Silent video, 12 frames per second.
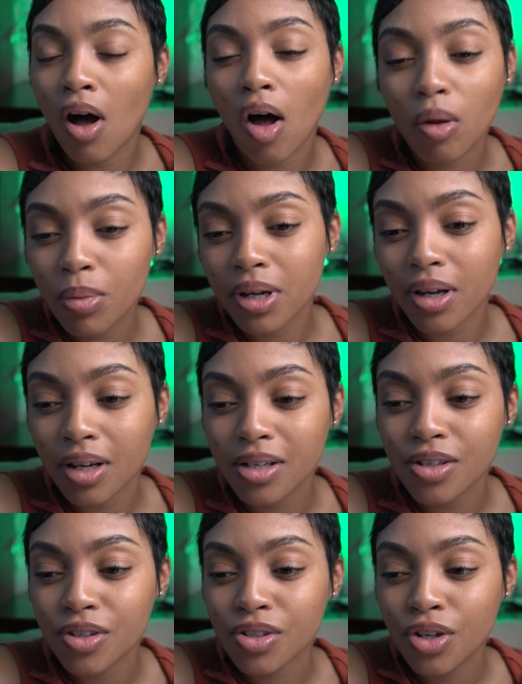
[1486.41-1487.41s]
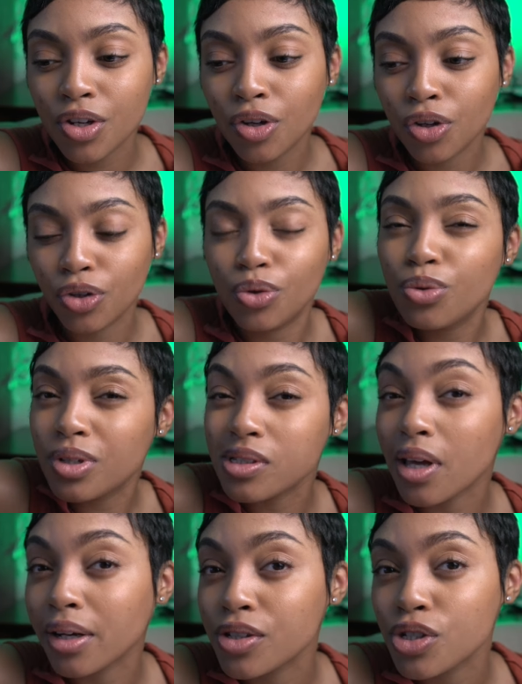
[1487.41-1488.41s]
All because you
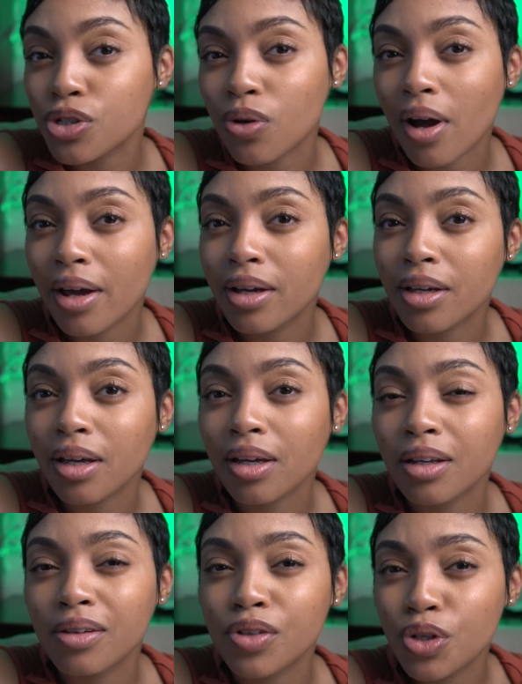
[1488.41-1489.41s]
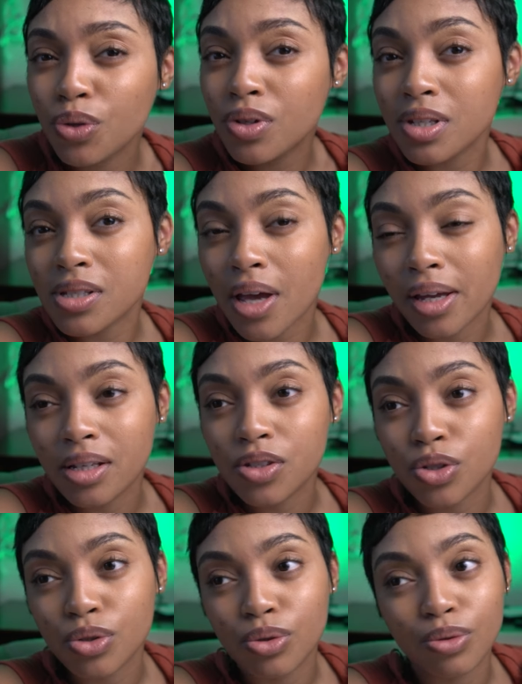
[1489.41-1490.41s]
decided to try again, you decided
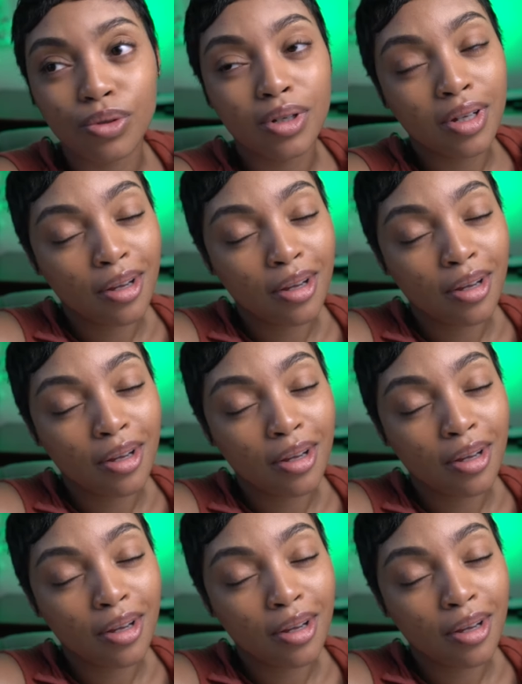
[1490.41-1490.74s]
to